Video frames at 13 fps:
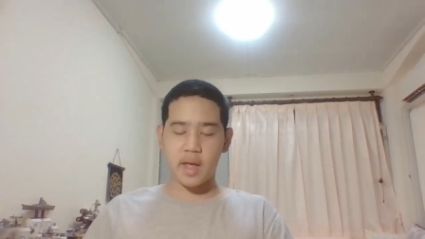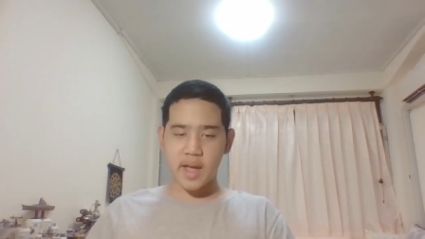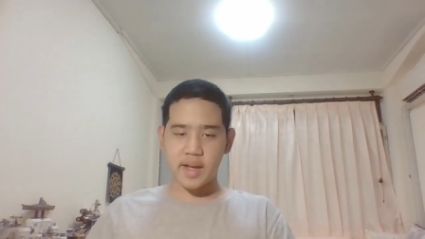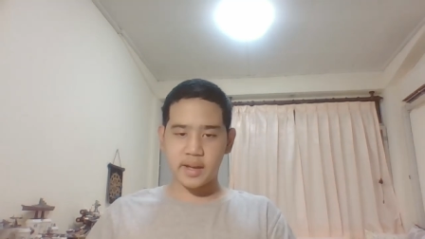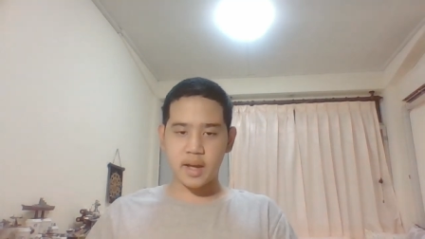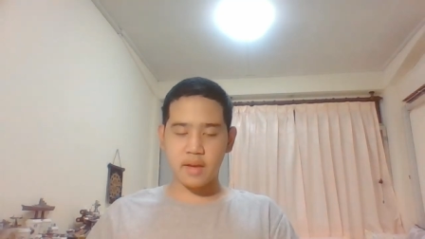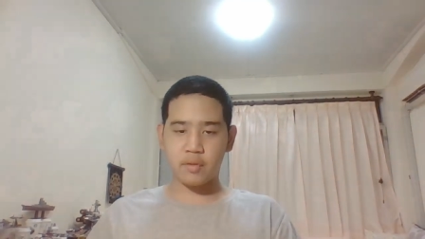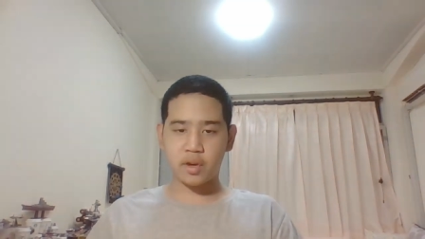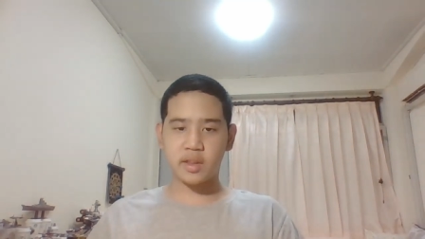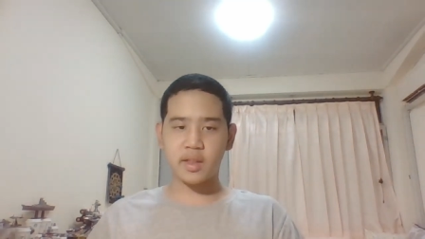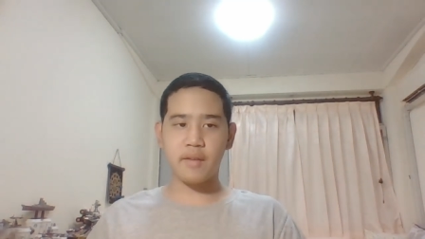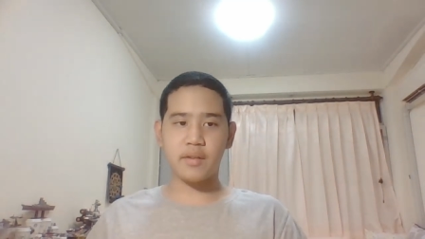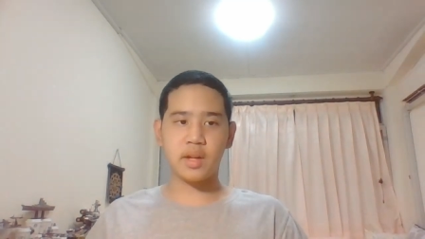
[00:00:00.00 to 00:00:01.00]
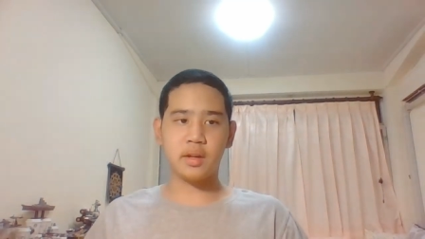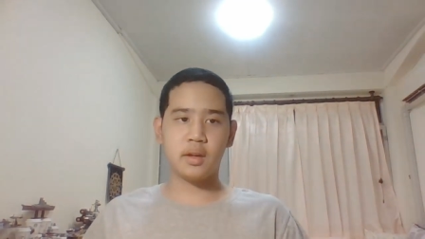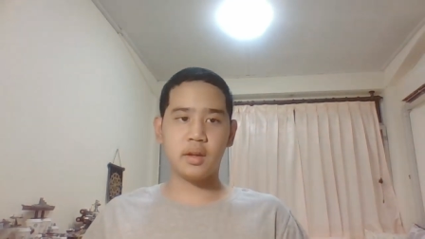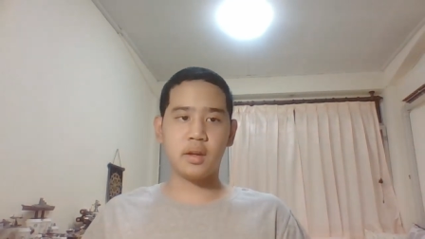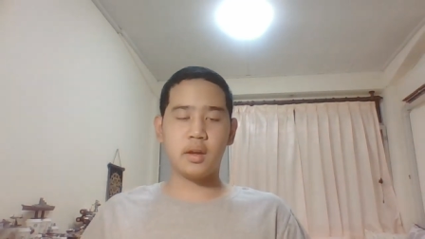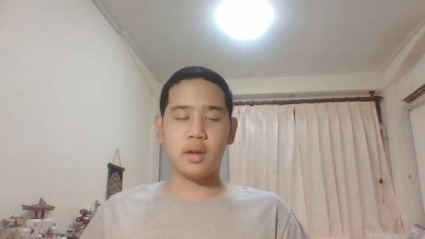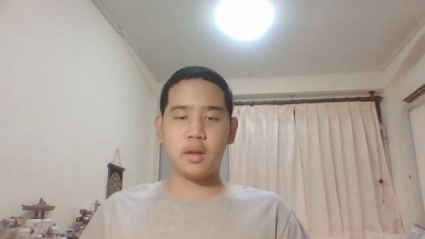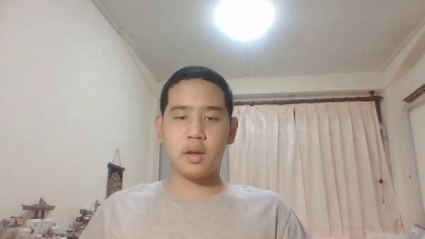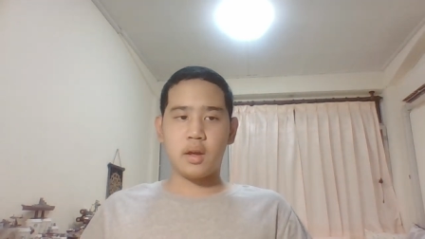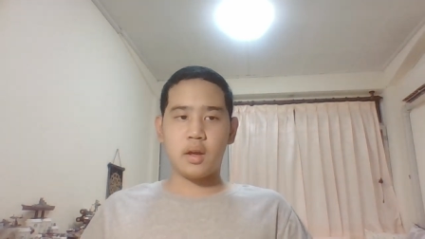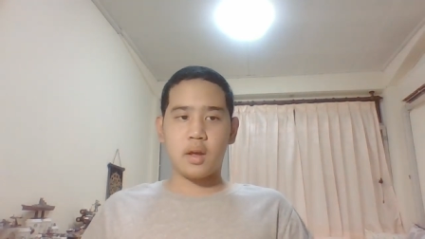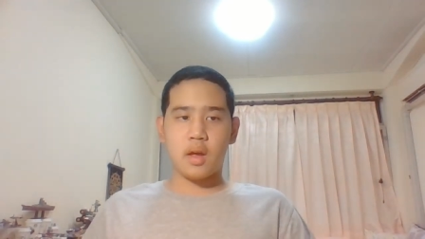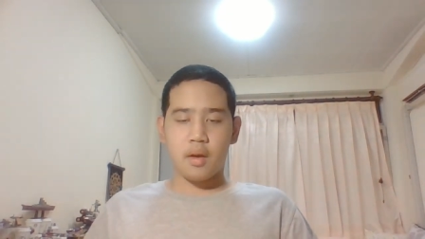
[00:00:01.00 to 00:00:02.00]
AK-47
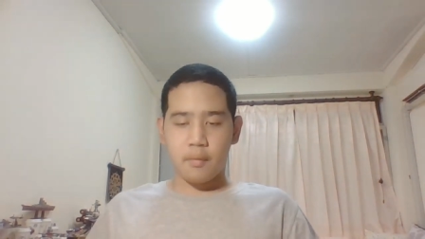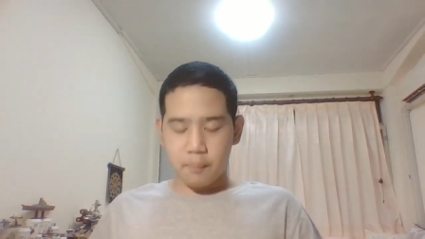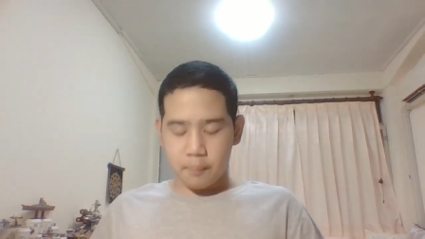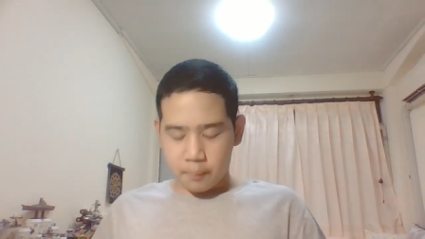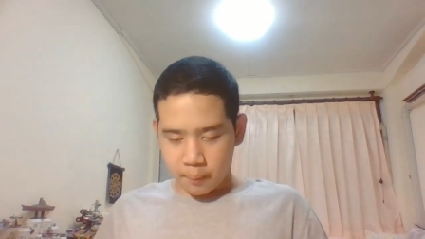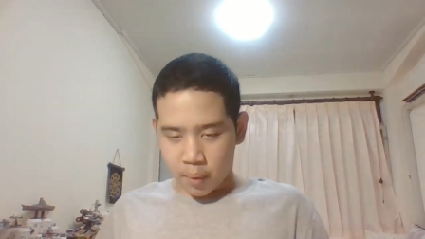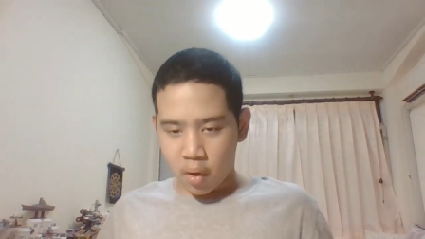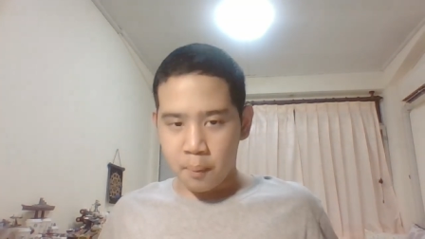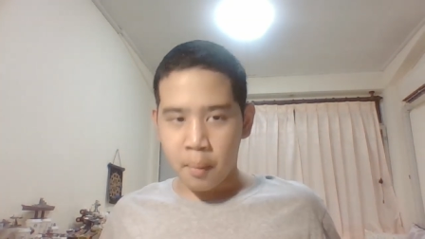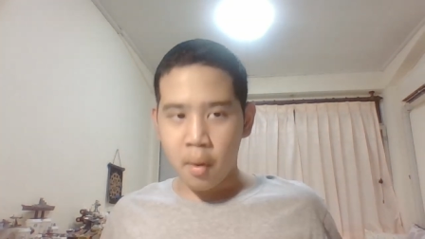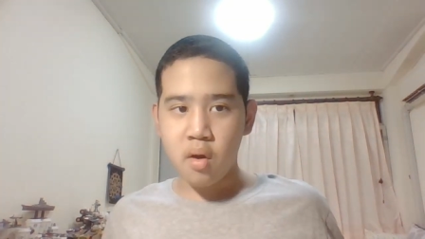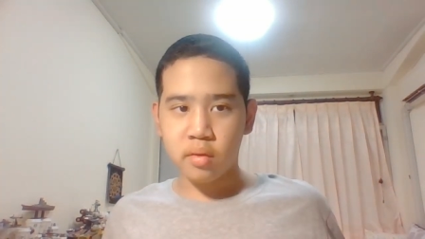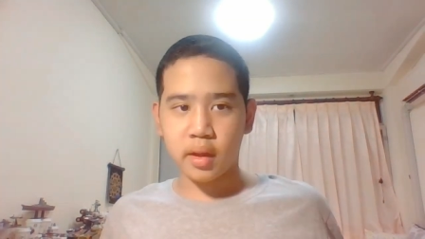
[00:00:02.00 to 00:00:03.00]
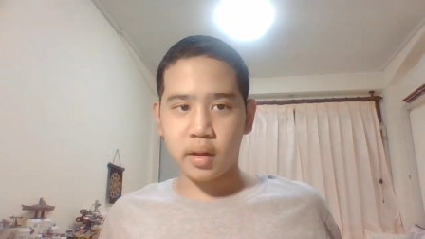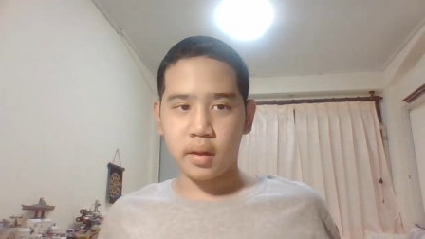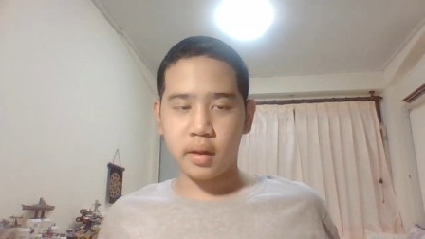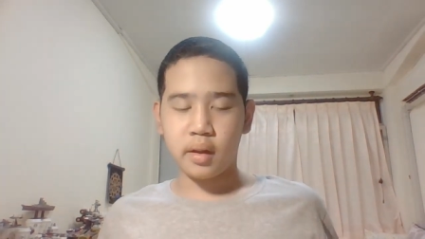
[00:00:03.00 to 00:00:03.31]
per person.